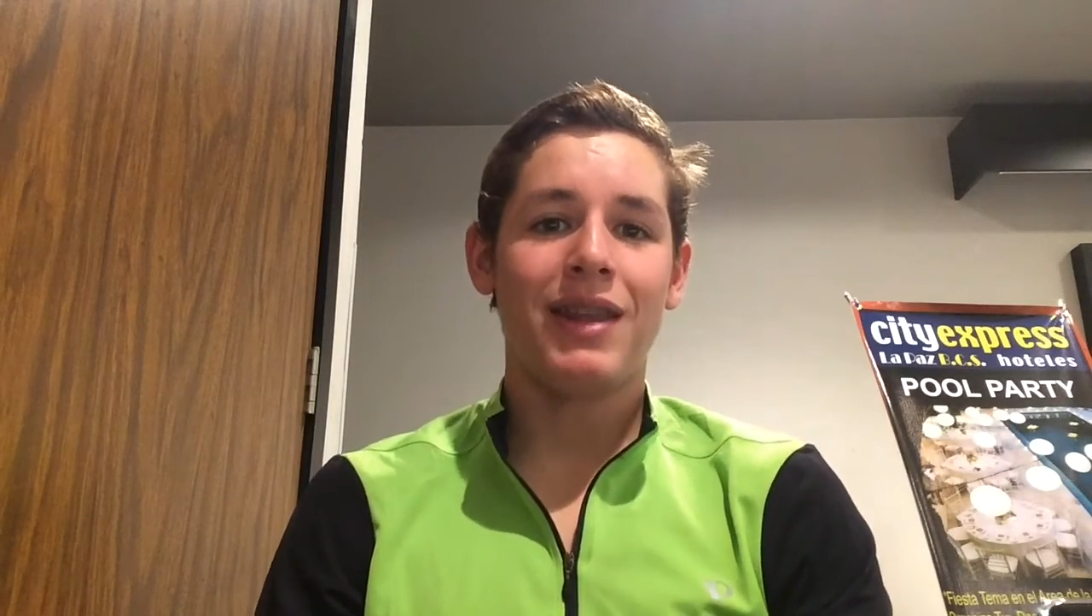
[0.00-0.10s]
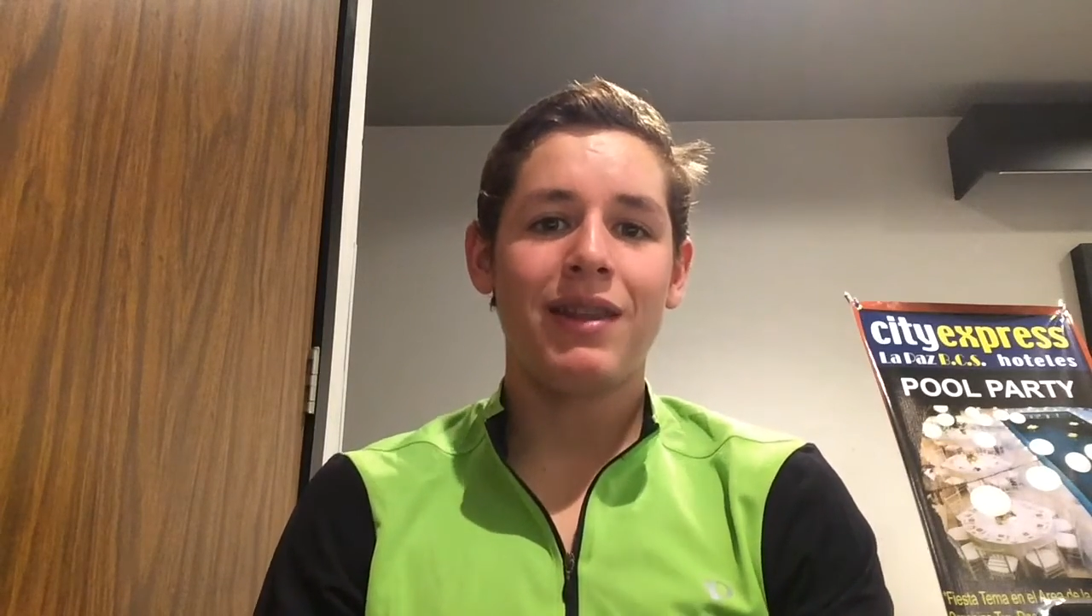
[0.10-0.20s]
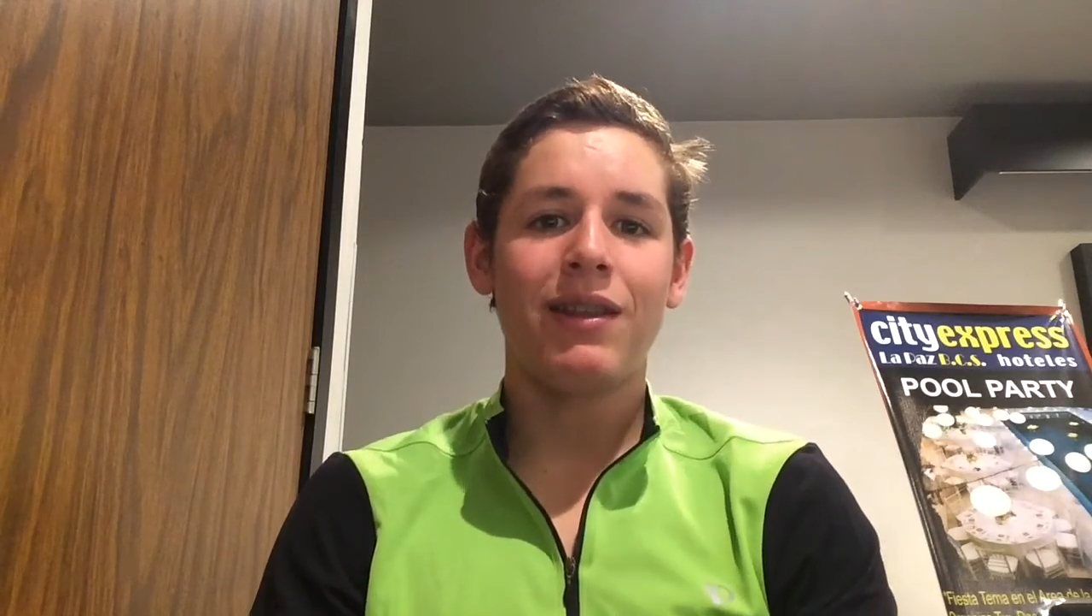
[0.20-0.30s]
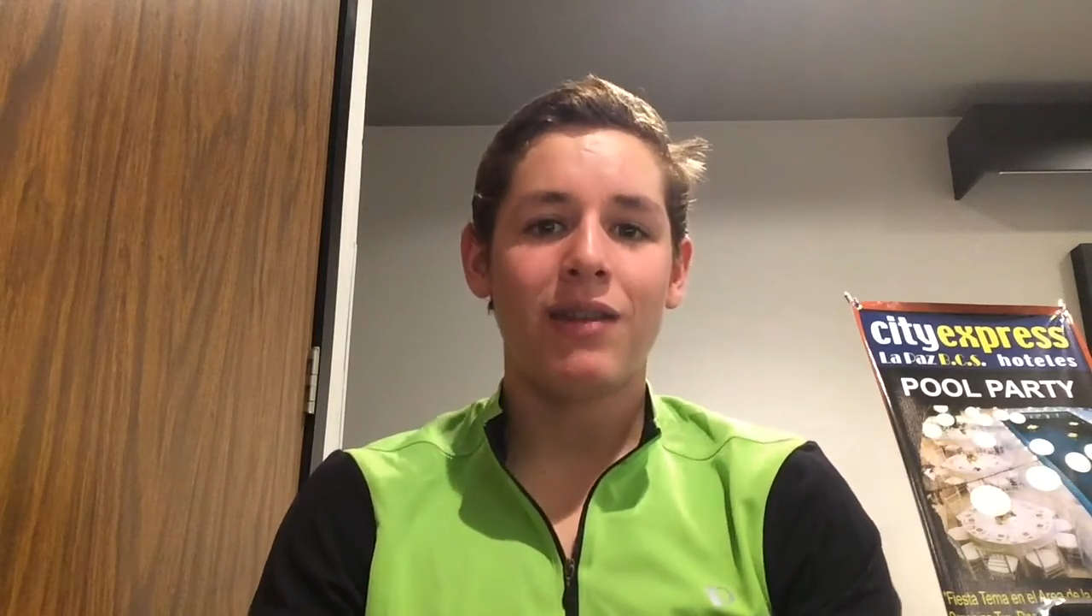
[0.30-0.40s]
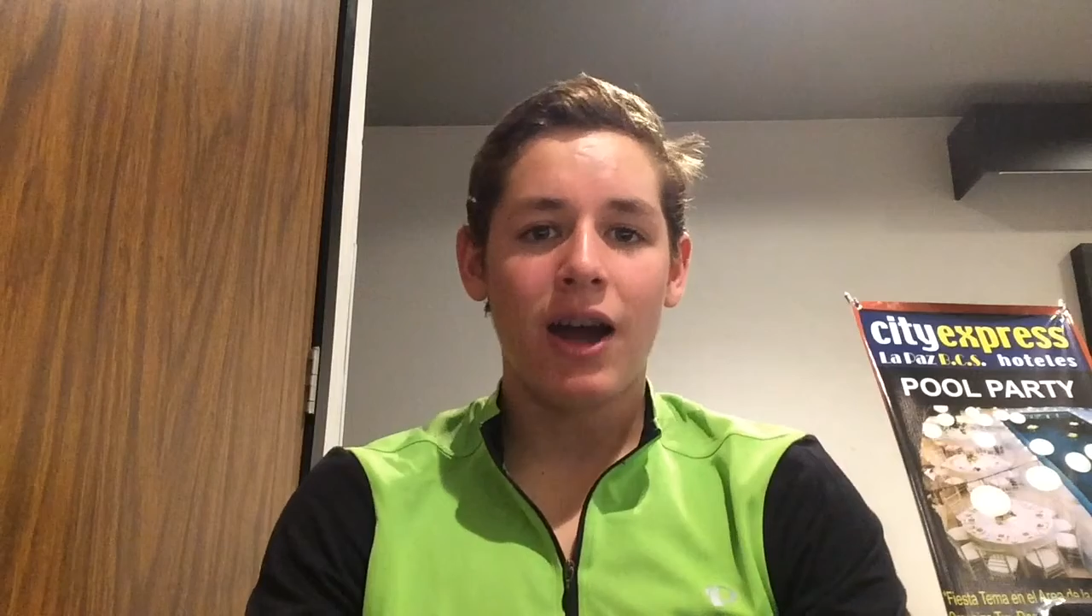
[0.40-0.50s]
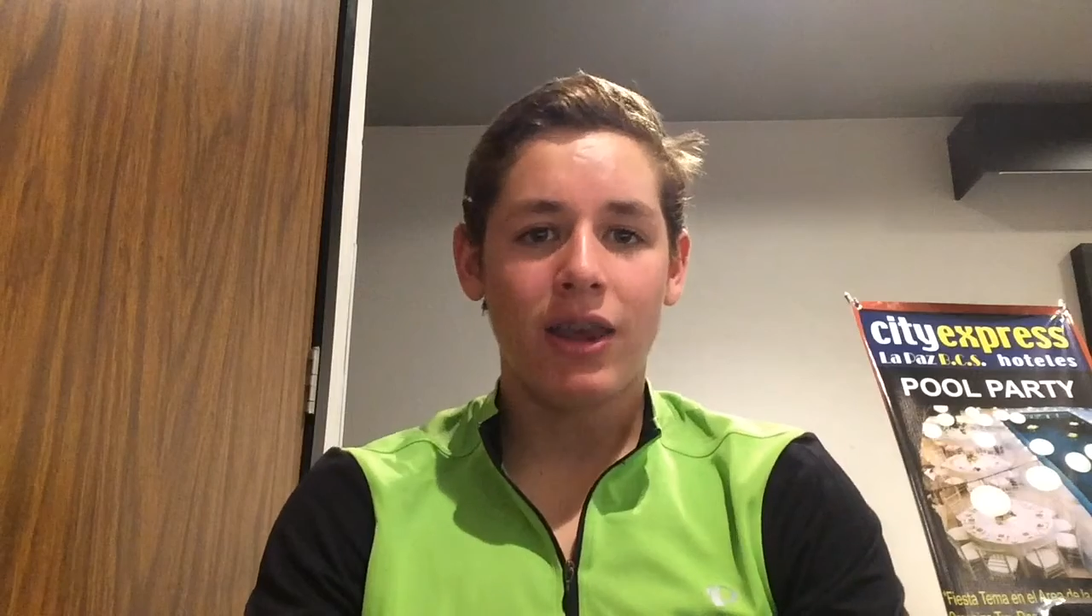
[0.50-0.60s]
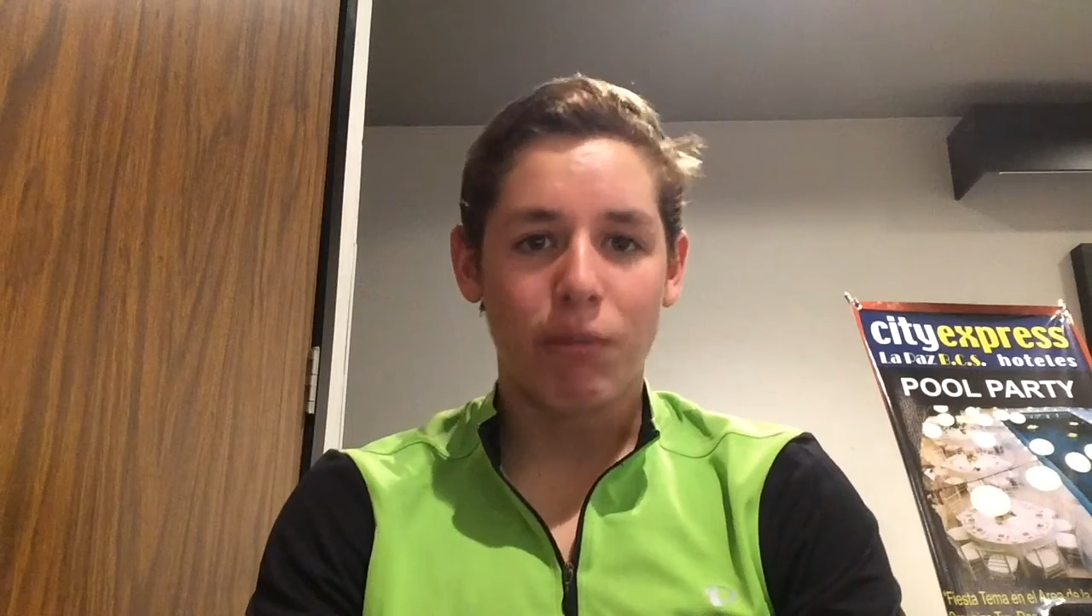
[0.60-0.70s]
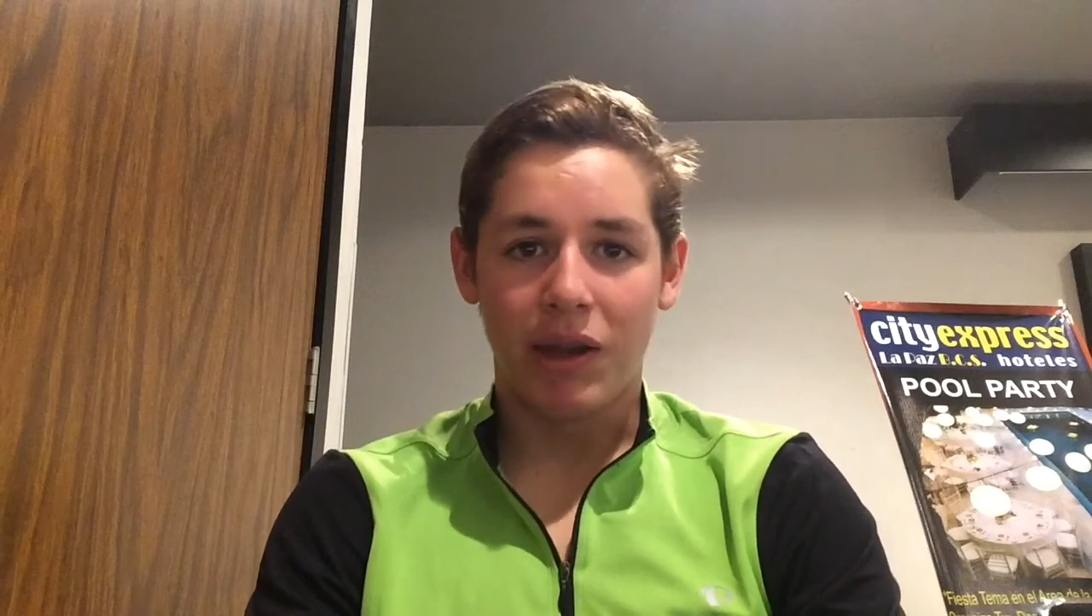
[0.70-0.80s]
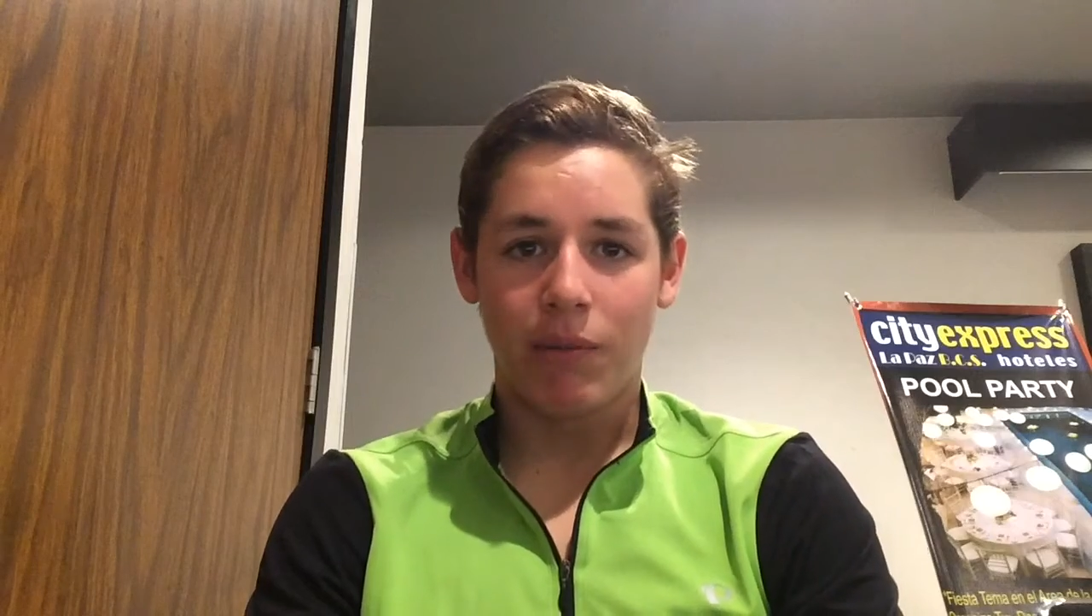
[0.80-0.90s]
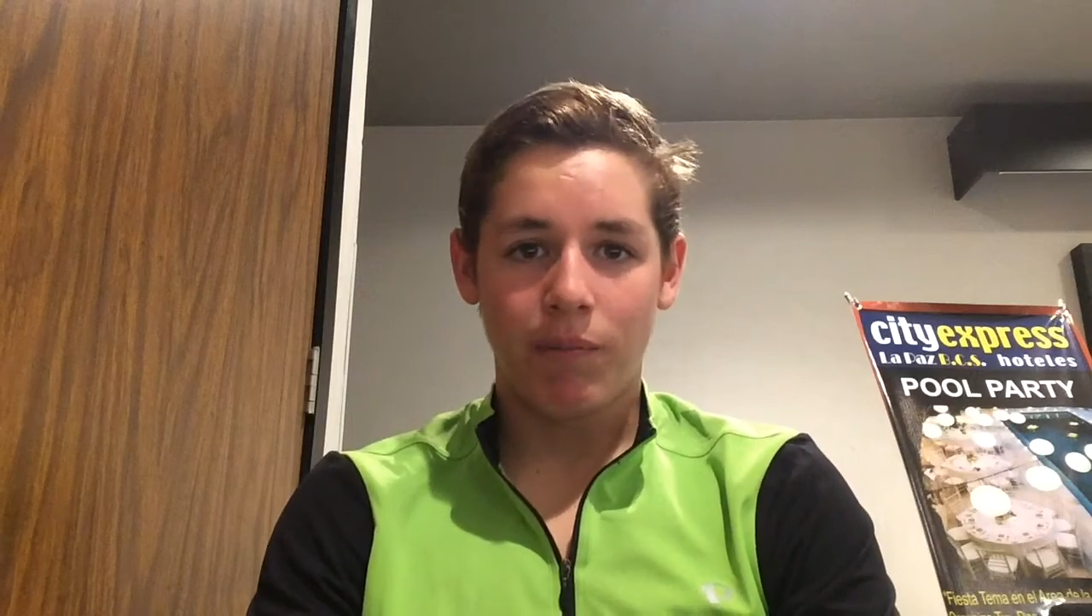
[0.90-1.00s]
in the
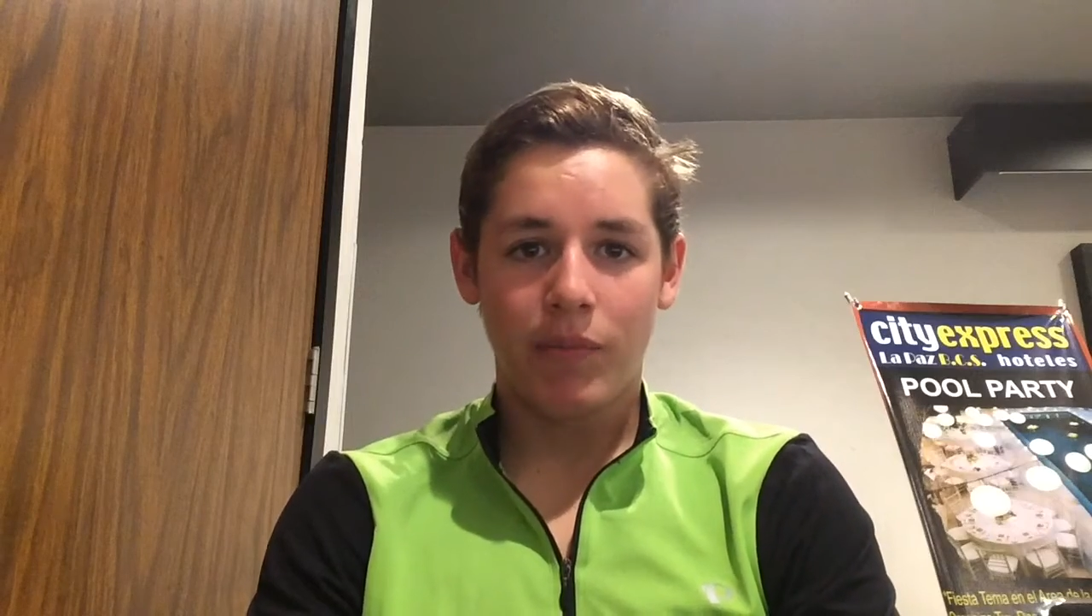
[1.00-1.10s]
document,